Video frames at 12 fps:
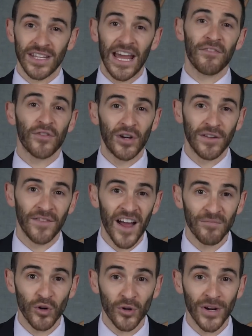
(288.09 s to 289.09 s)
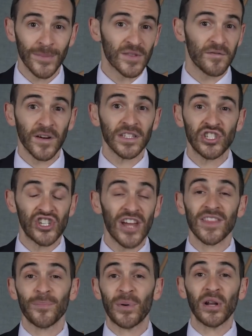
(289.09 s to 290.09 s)
the F thirty-five program to fund a
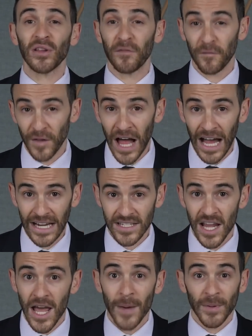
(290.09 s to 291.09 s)
jet that barely flies,